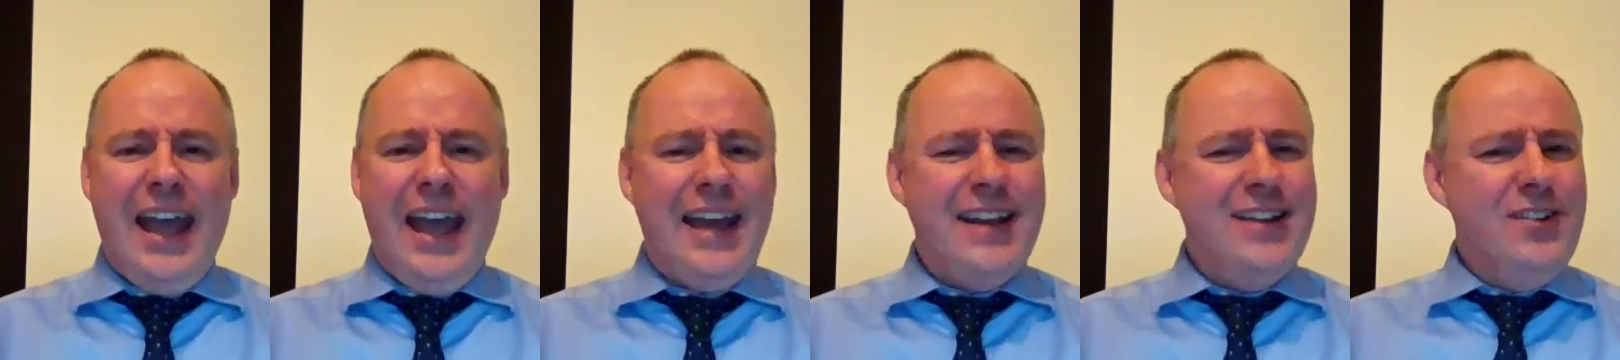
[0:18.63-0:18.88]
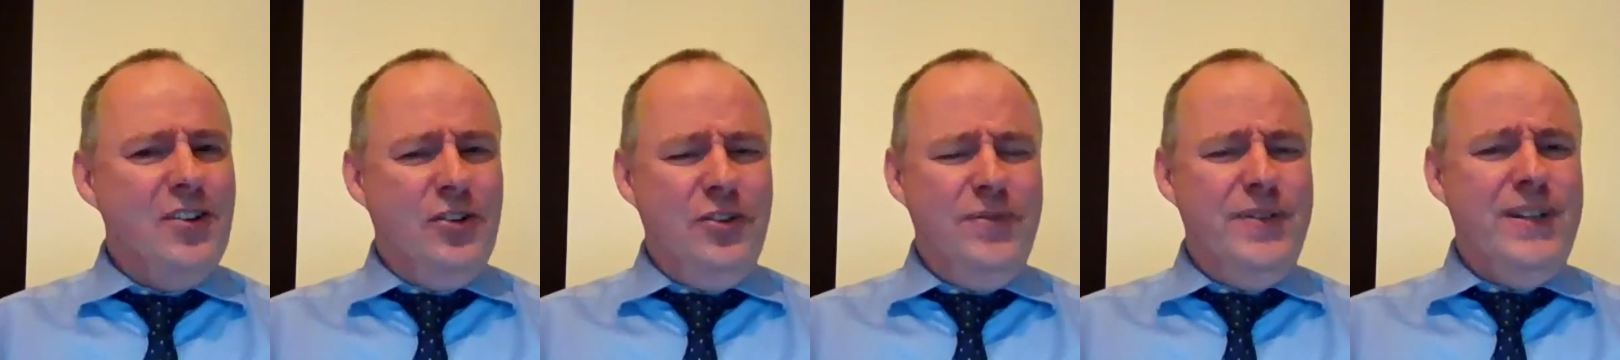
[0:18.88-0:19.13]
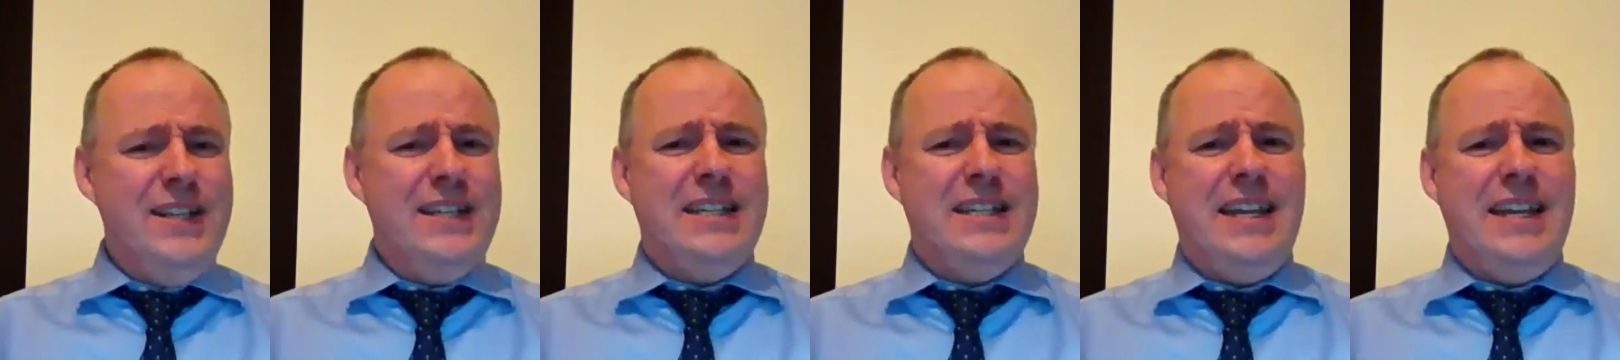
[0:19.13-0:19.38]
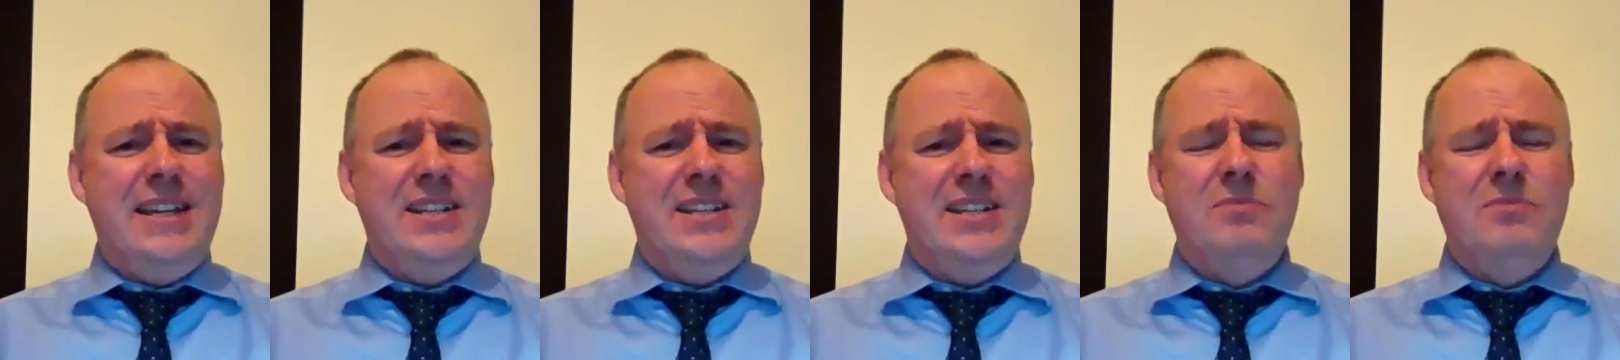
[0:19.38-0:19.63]
and
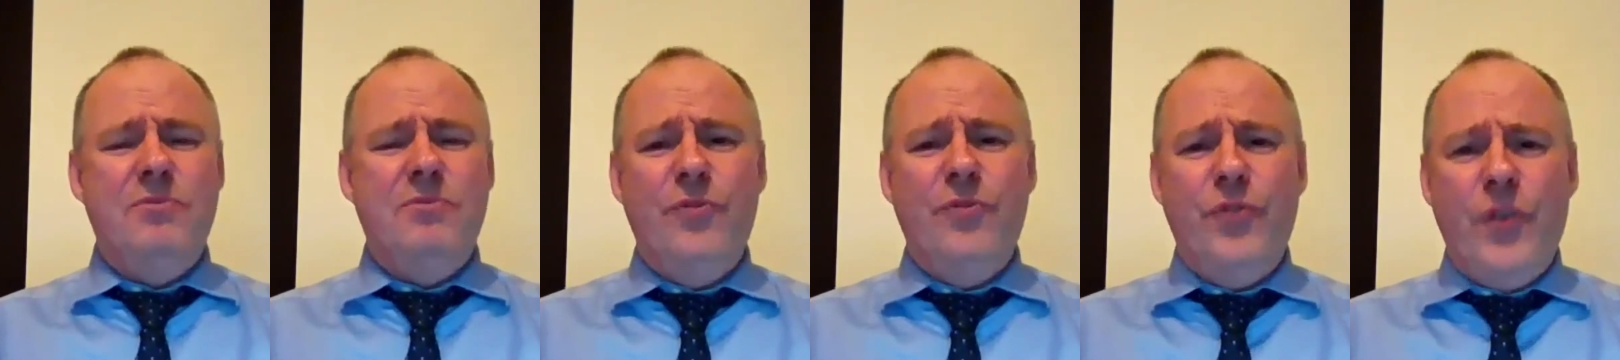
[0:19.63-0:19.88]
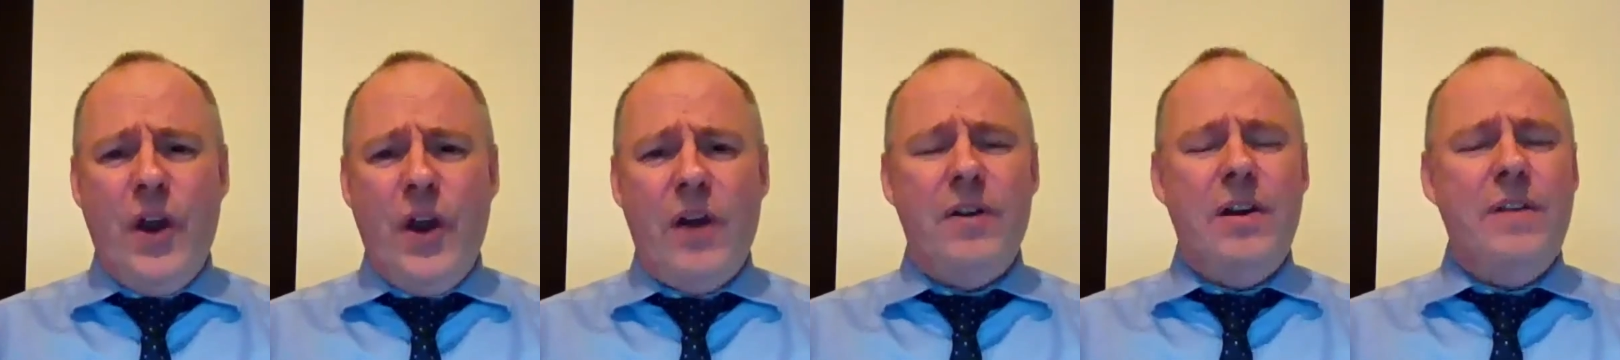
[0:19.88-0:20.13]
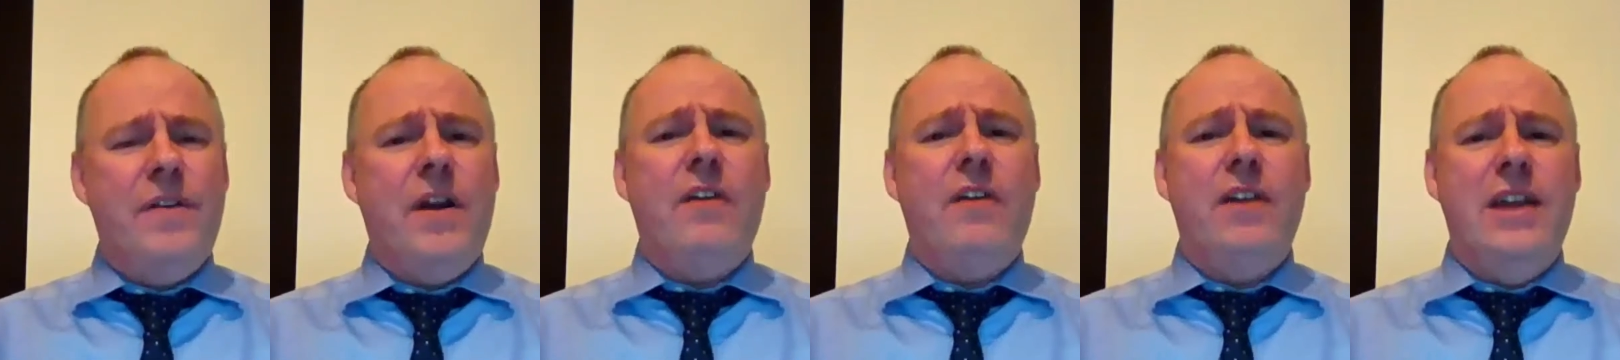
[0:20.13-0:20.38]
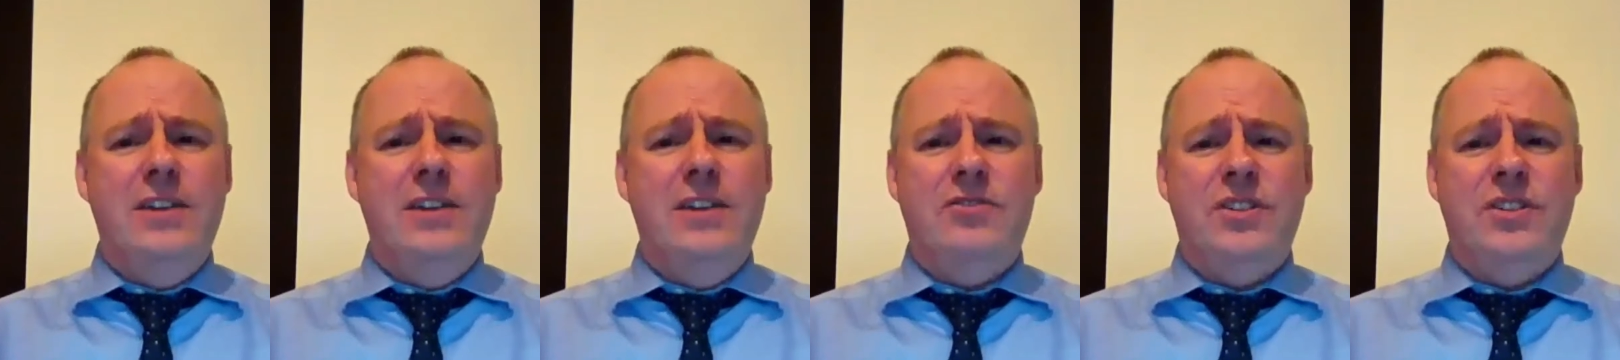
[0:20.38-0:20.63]
obviously some very,
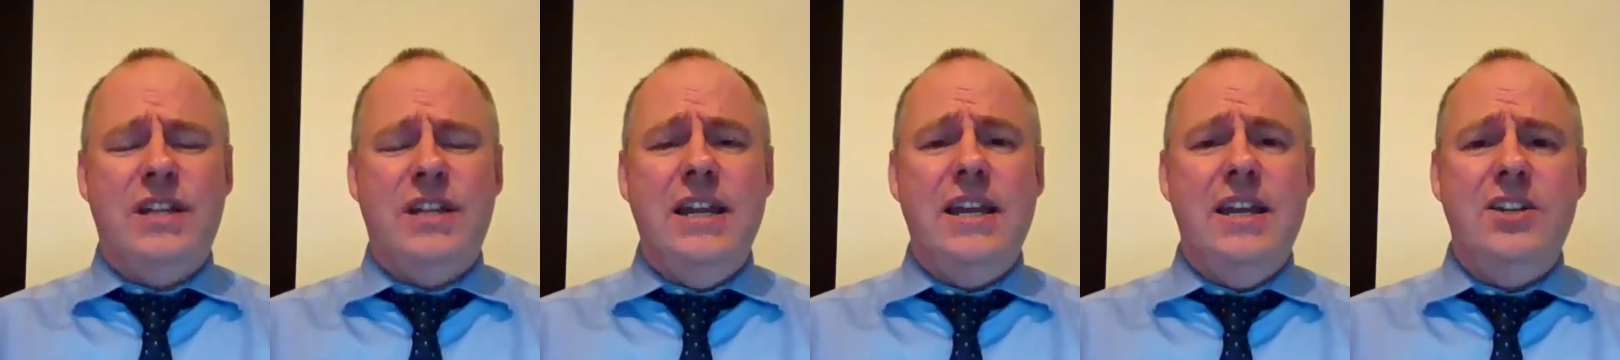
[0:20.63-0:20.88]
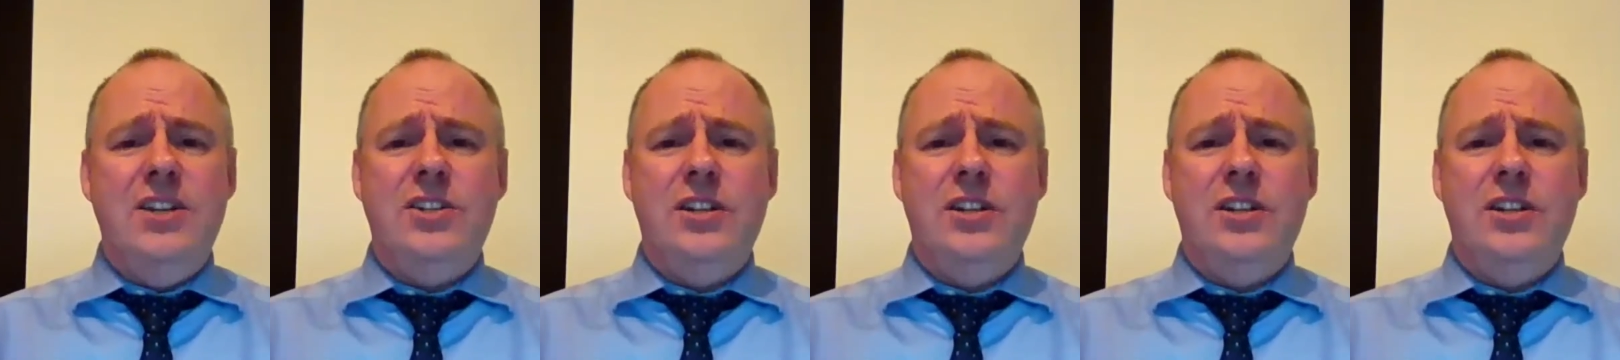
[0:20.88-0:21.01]
very interesting